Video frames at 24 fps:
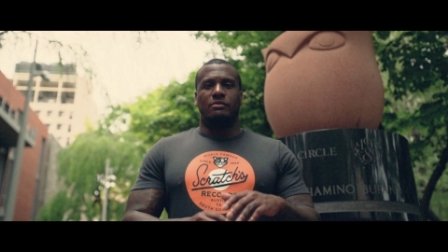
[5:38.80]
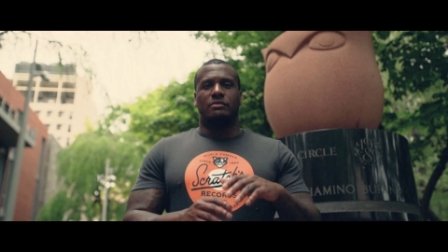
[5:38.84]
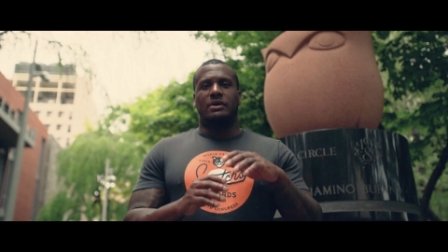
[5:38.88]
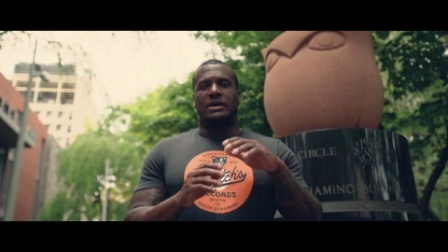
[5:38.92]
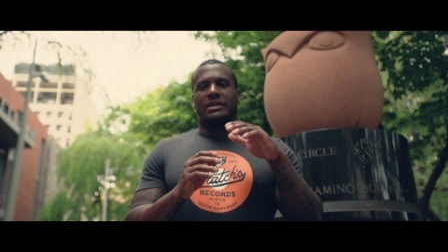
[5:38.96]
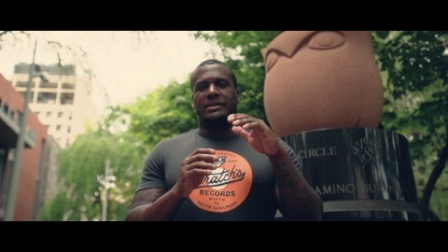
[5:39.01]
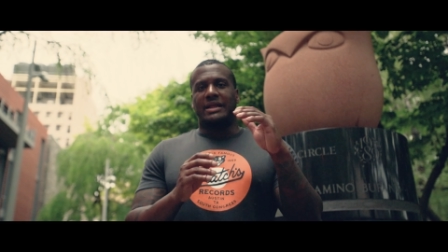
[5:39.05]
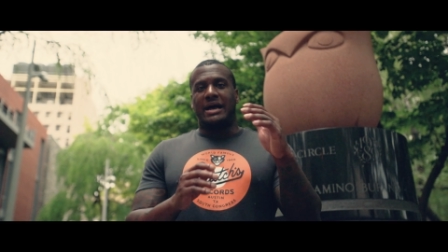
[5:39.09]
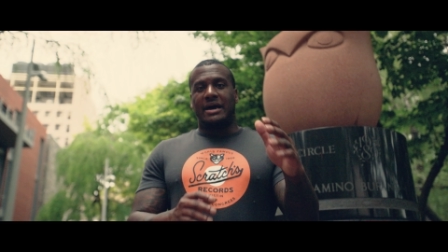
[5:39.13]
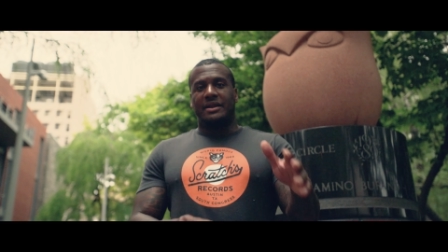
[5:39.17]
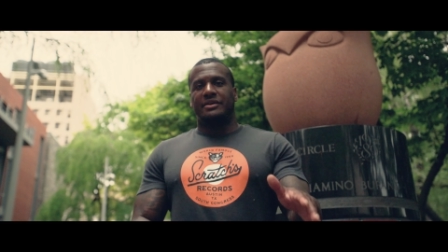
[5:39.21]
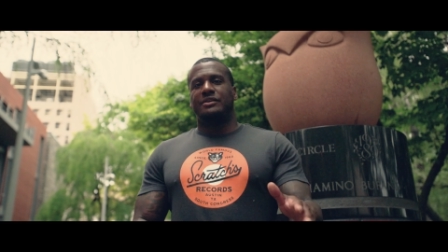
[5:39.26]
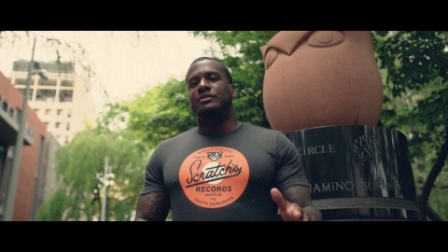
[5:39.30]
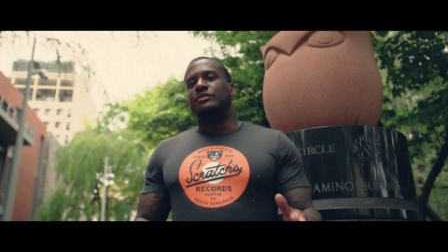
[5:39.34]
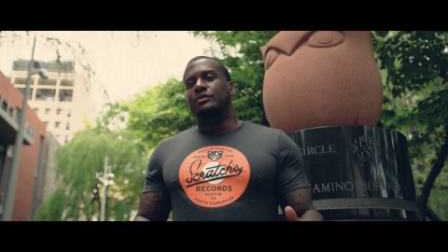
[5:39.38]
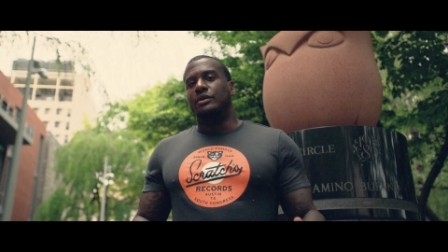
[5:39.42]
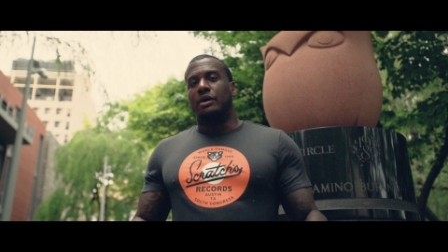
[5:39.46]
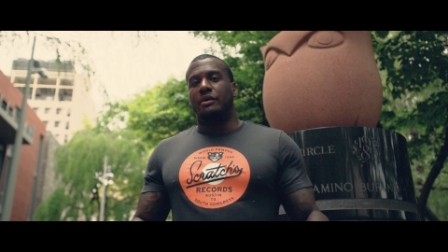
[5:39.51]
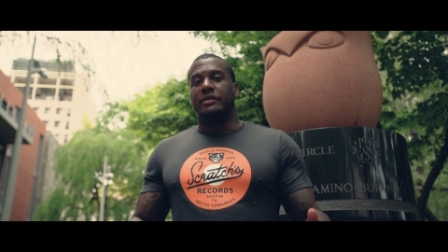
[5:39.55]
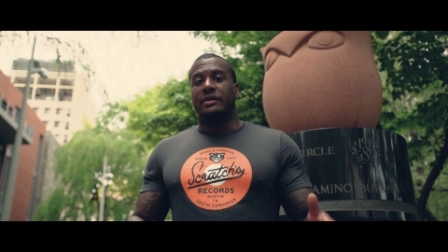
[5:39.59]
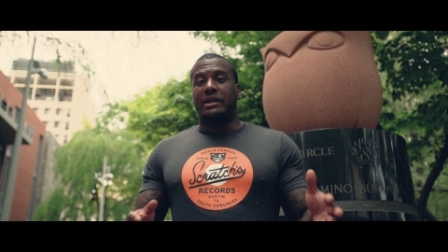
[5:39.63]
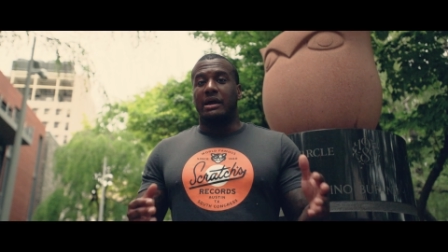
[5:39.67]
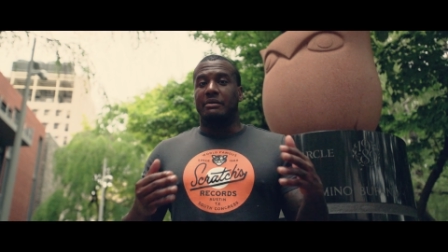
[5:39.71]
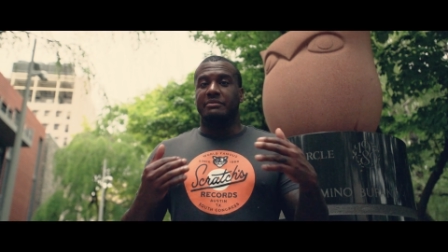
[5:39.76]
A lot of you
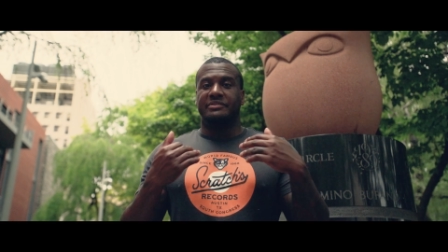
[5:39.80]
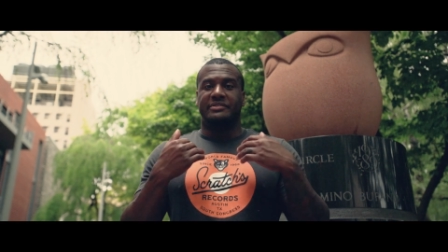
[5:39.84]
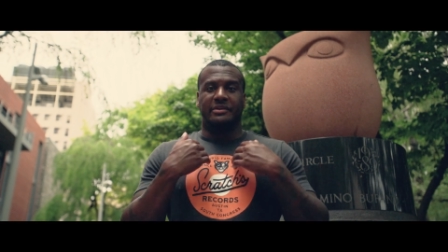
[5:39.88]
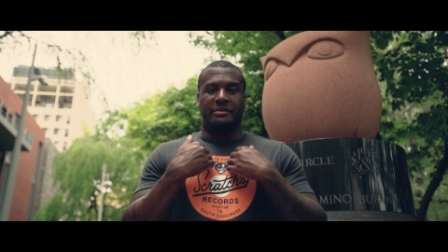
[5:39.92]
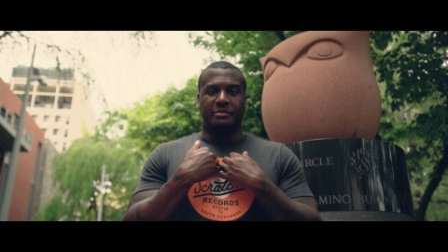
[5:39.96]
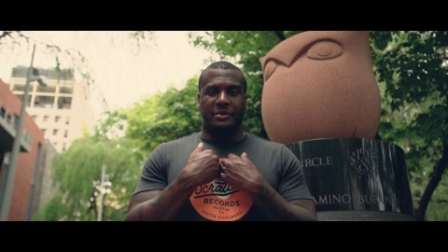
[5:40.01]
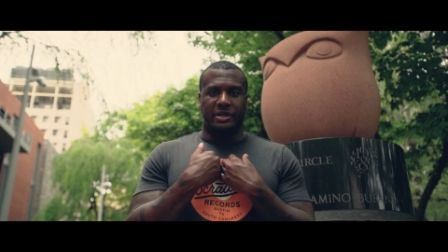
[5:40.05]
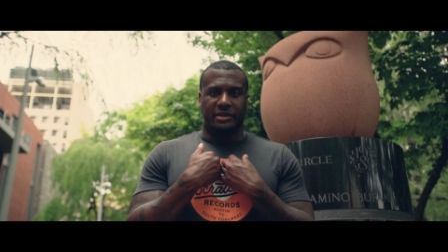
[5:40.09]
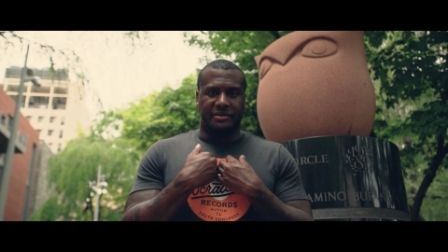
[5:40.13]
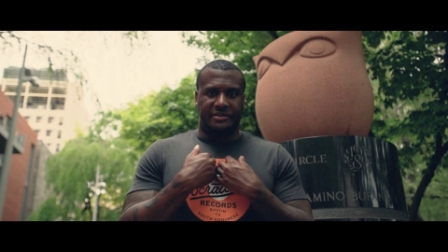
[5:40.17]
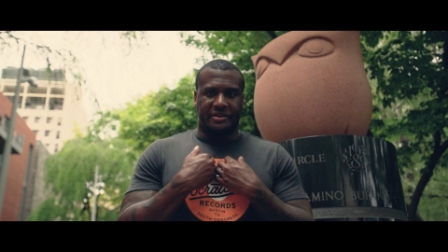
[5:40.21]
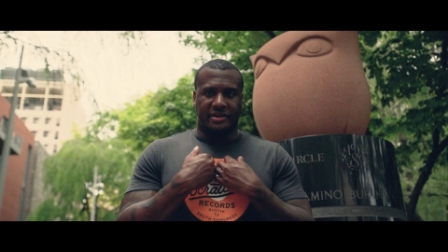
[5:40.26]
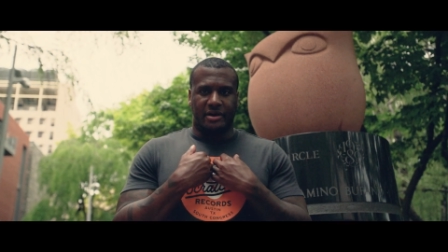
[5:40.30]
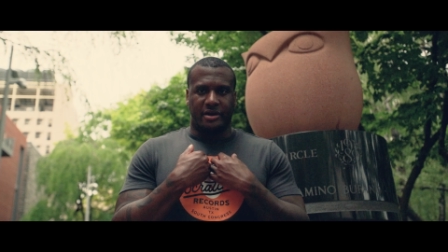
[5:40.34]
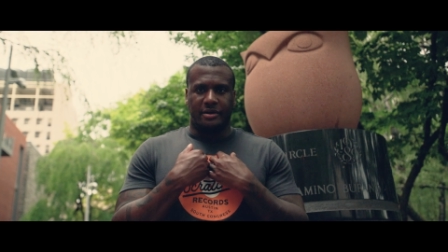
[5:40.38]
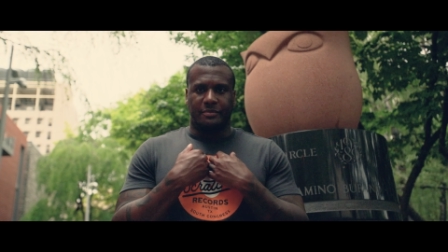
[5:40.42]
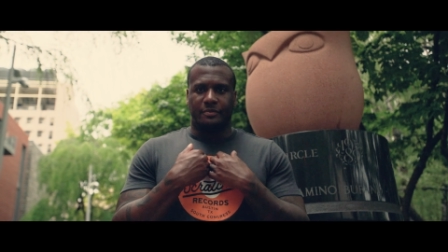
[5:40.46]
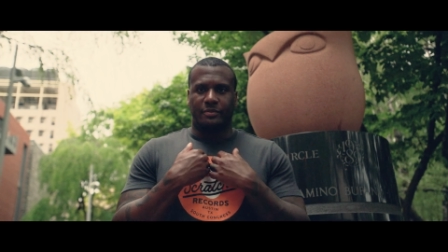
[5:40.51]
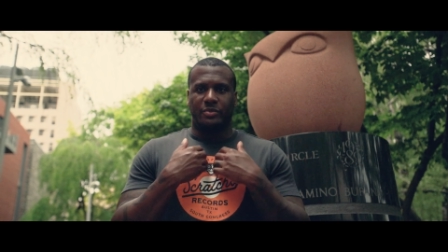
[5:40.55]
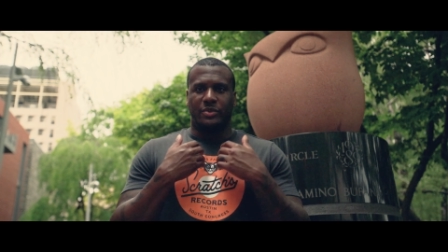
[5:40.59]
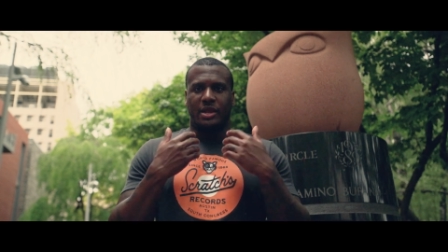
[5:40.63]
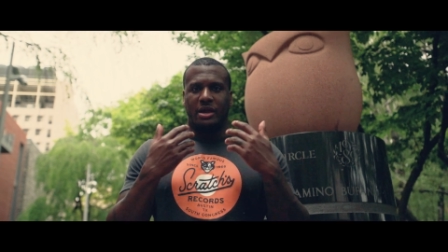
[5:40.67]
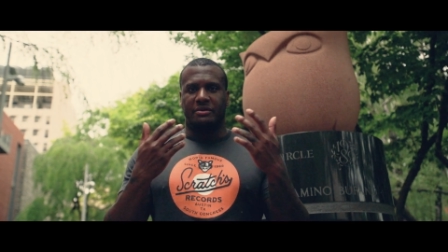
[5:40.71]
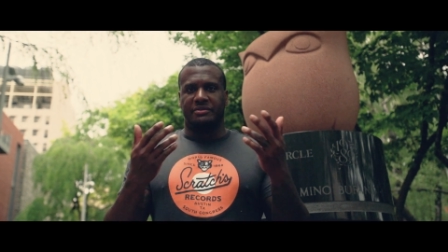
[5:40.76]
know that I was in the military.
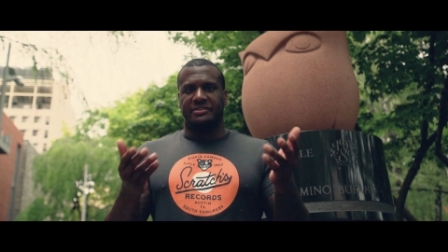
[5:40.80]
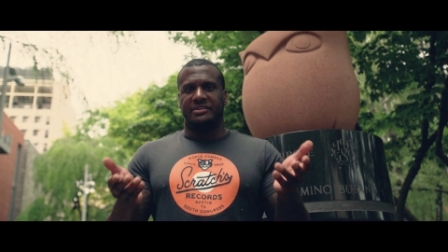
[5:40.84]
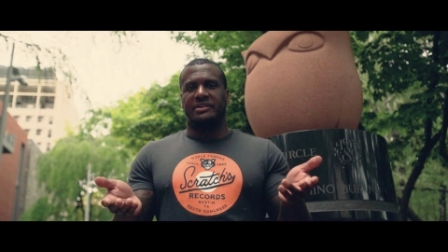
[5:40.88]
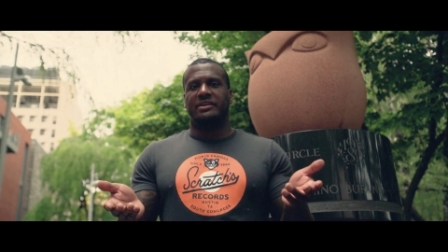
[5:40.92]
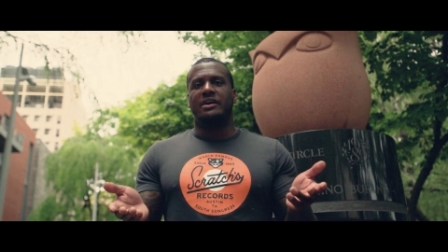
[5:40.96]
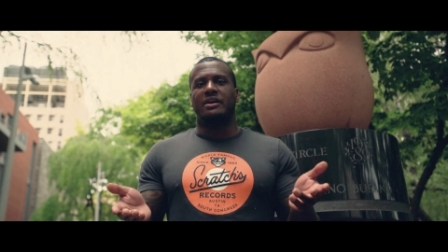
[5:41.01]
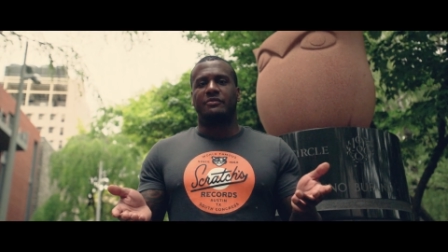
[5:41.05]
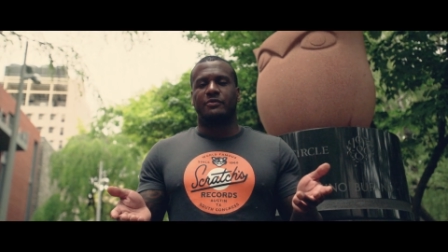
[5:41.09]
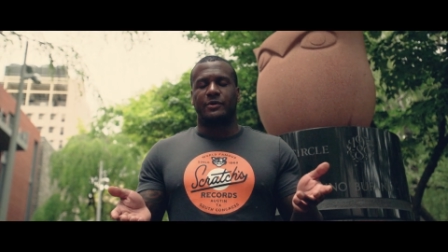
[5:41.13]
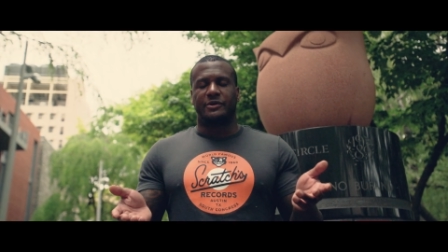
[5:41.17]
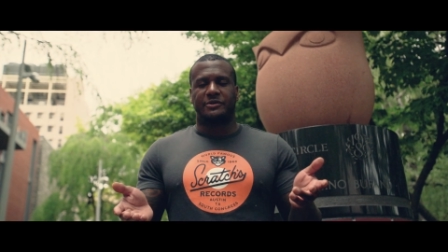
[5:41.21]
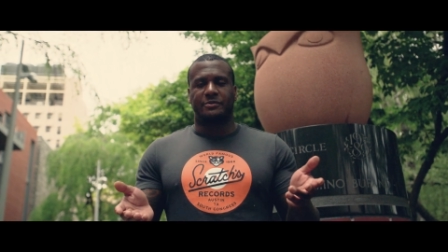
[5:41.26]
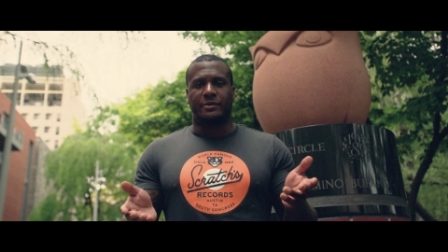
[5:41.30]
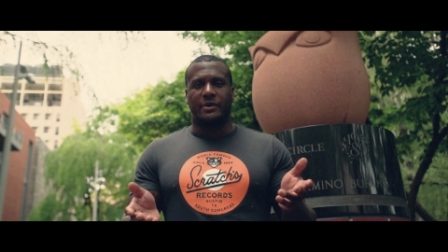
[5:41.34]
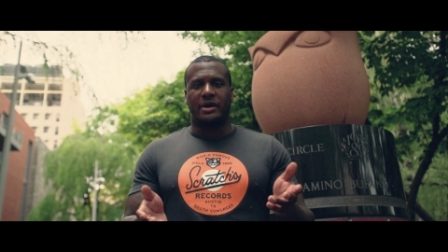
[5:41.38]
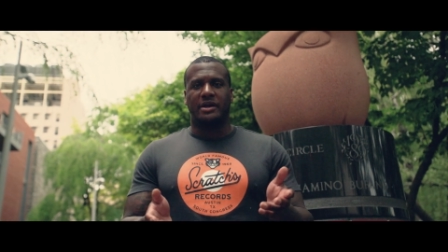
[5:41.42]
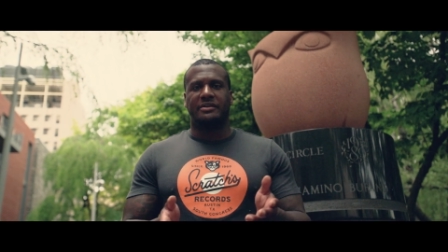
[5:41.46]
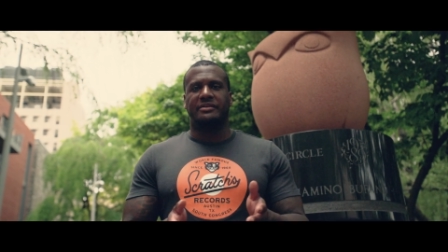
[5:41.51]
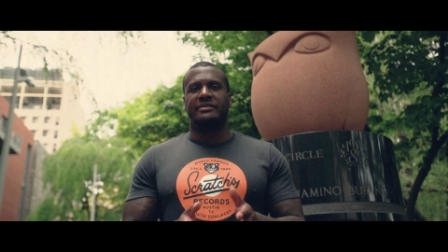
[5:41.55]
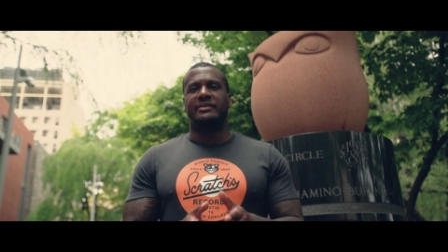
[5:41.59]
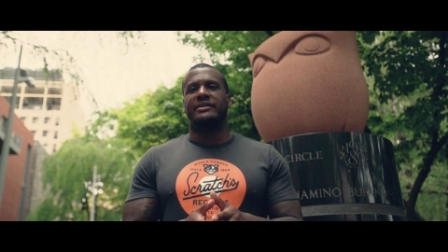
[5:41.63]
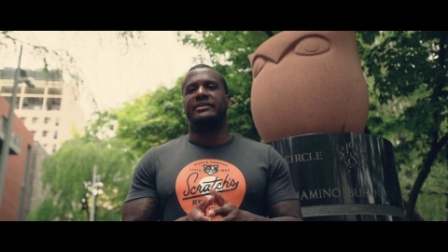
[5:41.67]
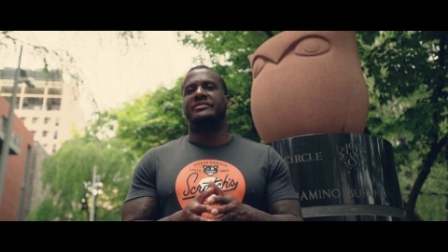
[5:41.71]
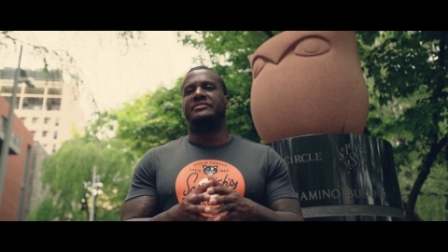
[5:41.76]
I was in the Air Force prior
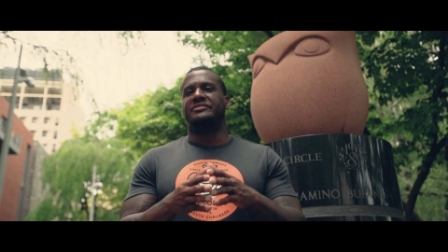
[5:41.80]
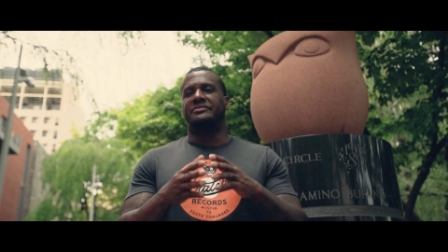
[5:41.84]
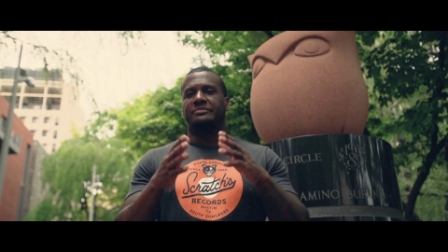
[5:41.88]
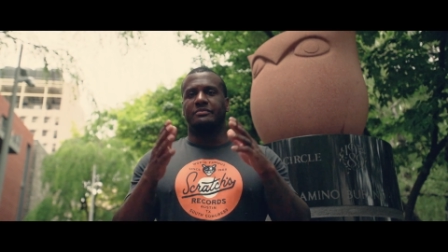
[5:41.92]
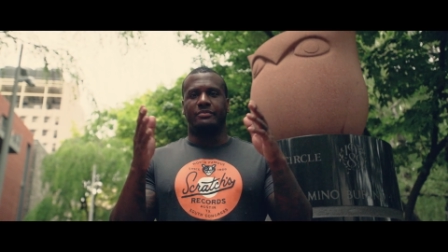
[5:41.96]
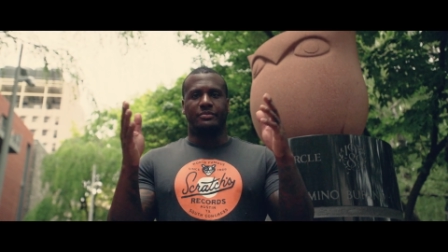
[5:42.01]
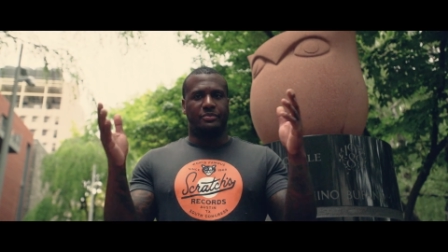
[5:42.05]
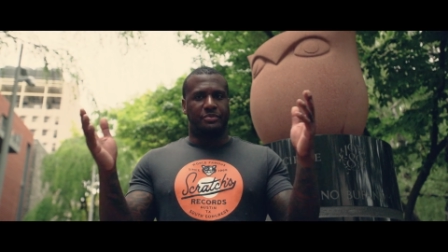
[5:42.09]
to this,